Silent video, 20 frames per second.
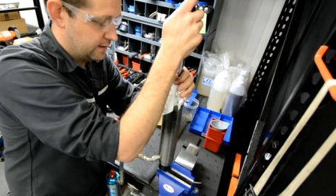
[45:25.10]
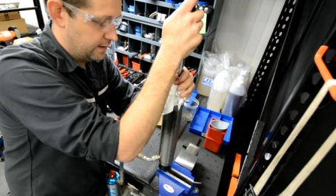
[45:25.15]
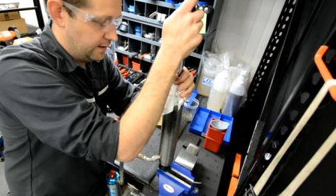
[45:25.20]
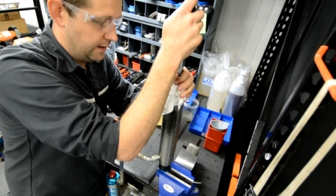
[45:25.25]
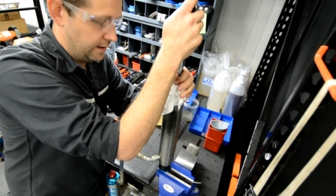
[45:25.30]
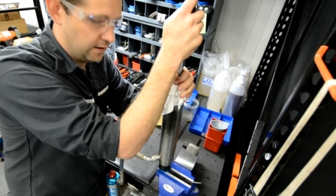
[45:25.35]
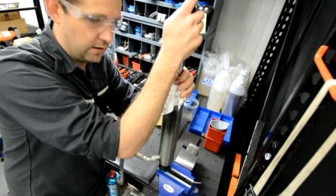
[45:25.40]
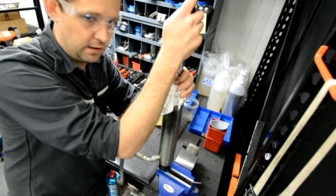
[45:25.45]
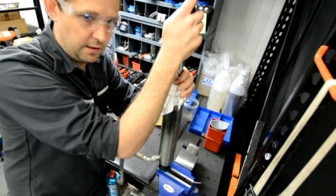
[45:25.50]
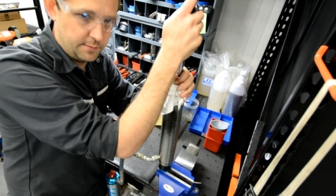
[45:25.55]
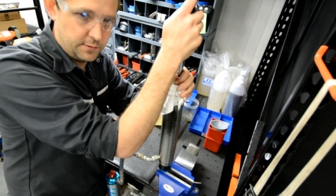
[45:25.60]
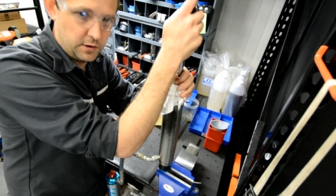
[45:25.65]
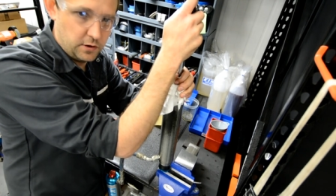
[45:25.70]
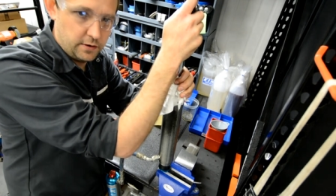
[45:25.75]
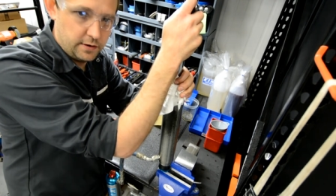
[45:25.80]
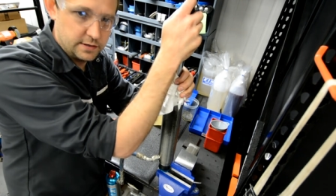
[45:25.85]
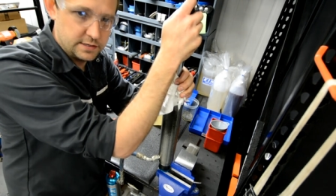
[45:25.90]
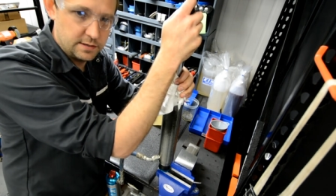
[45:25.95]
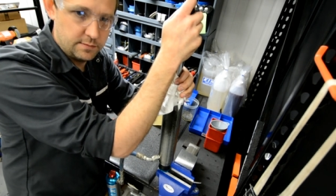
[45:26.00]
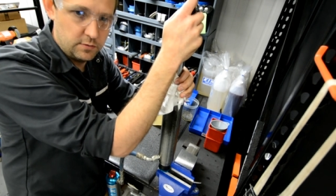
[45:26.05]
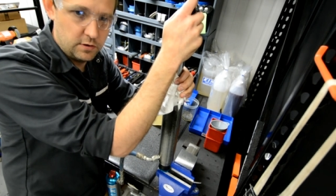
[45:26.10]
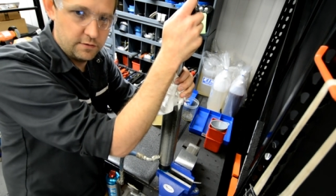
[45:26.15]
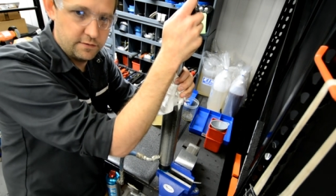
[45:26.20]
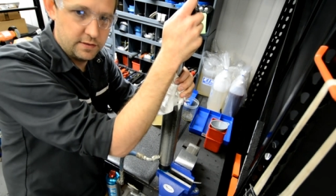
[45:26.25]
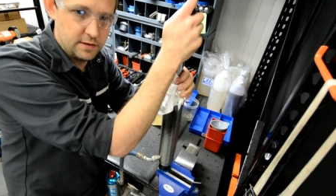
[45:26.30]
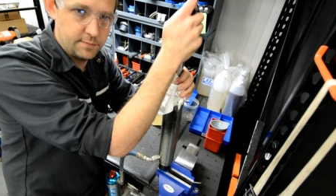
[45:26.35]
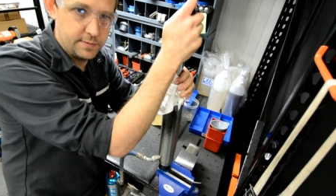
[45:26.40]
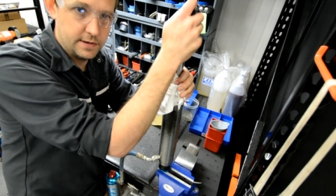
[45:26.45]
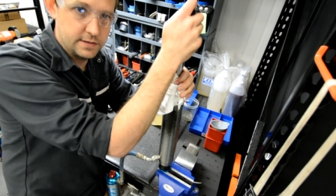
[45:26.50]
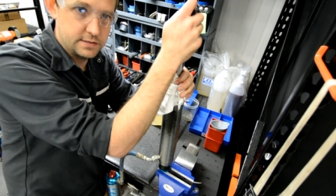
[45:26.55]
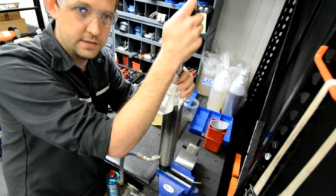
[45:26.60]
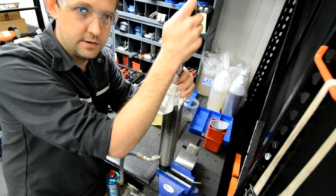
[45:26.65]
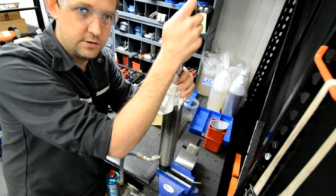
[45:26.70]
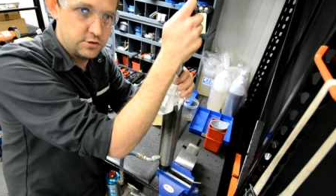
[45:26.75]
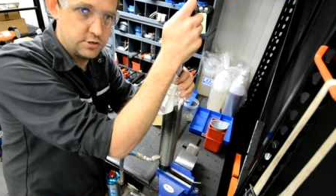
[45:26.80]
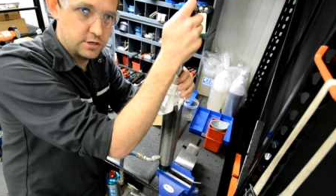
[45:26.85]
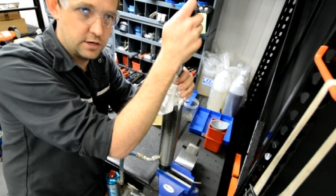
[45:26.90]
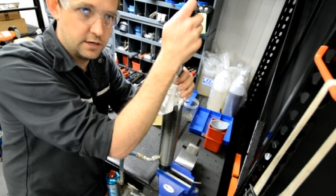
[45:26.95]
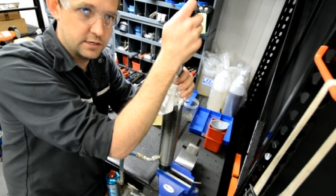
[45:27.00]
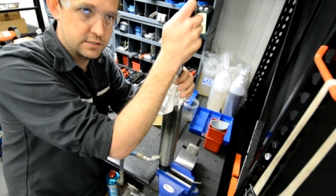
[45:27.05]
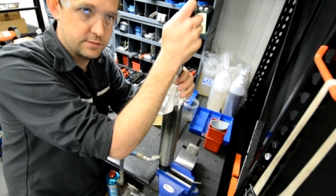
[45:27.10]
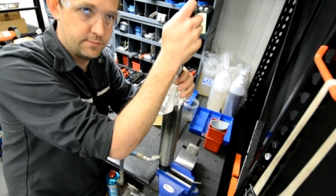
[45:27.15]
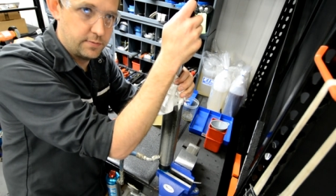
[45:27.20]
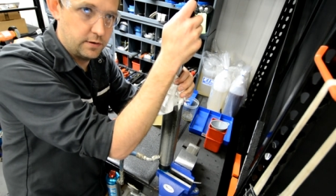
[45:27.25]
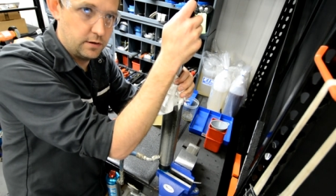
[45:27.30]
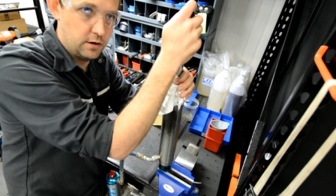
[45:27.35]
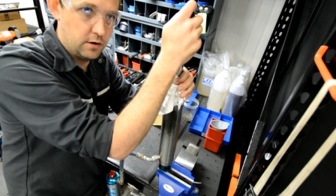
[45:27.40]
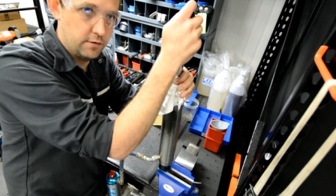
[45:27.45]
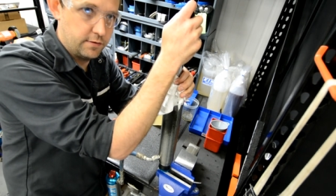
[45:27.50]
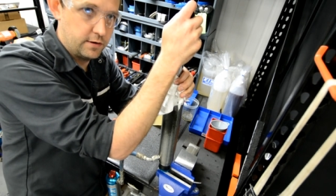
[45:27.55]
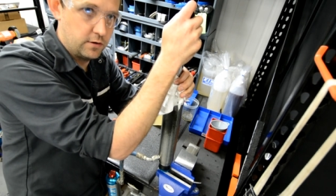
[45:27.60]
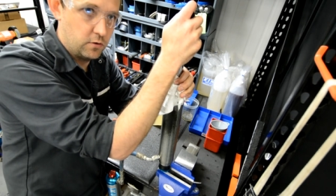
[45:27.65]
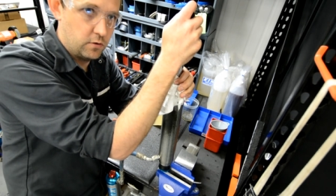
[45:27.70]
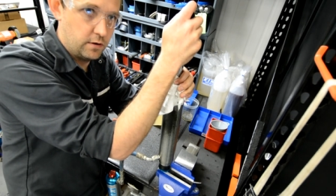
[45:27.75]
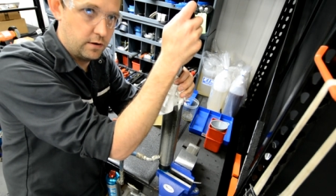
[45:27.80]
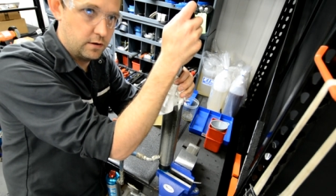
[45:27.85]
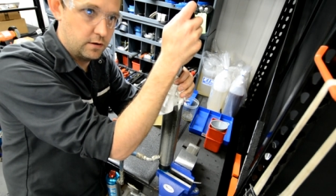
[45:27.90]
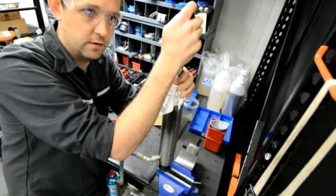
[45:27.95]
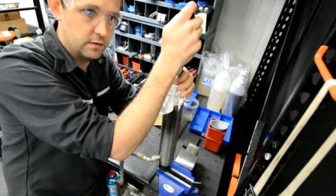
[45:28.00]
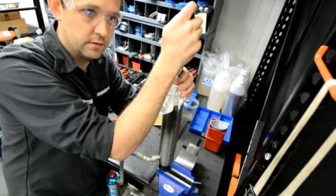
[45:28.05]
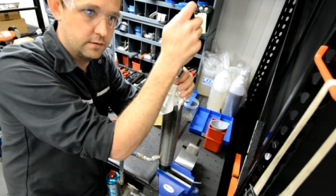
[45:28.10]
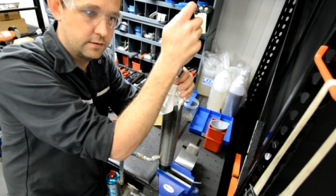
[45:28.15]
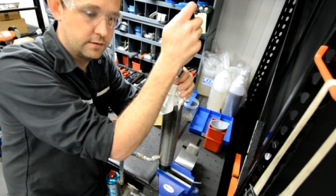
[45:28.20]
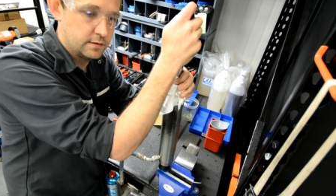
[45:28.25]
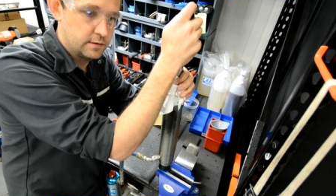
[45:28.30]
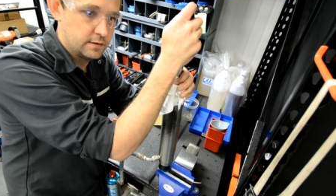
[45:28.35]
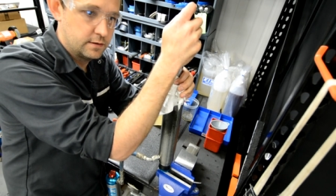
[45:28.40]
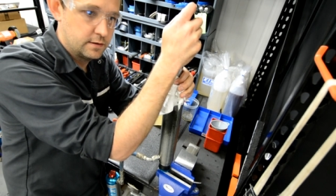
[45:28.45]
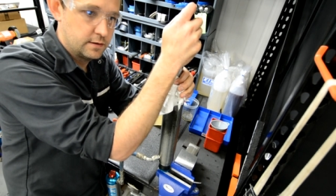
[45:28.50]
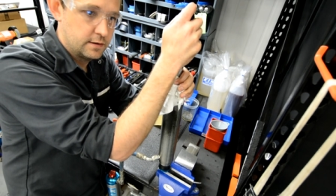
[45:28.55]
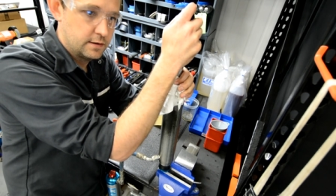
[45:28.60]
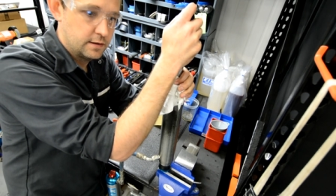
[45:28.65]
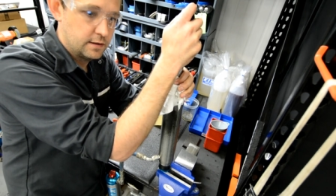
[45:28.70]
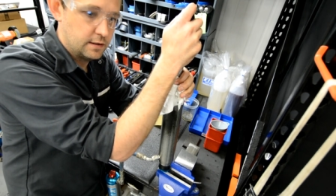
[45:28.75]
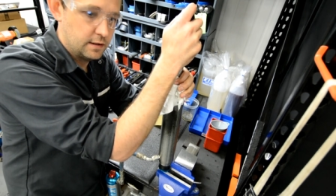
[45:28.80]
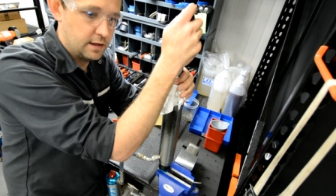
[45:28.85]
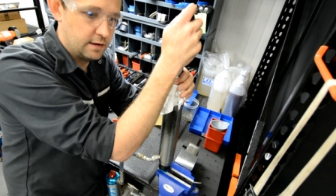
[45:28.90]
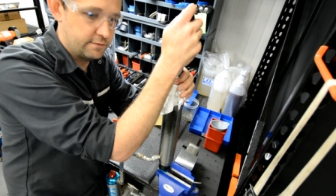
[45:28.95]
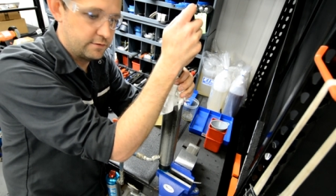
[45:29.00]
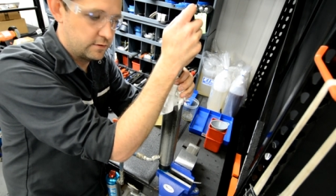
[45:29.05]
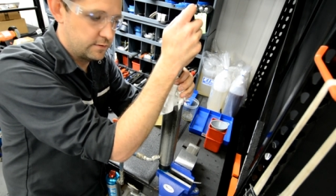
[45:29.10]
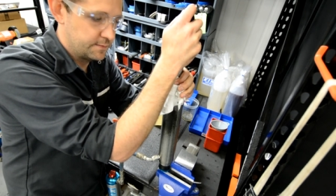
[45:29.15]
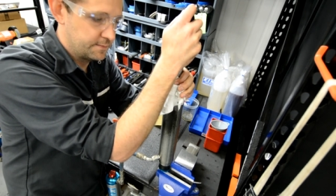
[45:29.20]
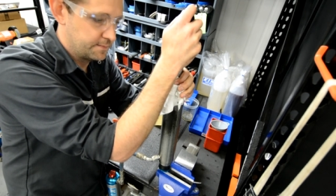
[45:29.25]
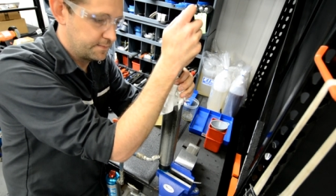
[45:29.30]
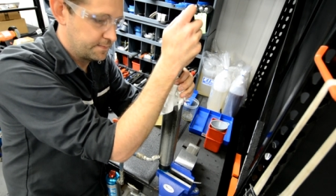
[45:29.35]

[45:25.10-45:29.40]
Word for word: And all I'm doing is I'm moving the piston just below the oil level.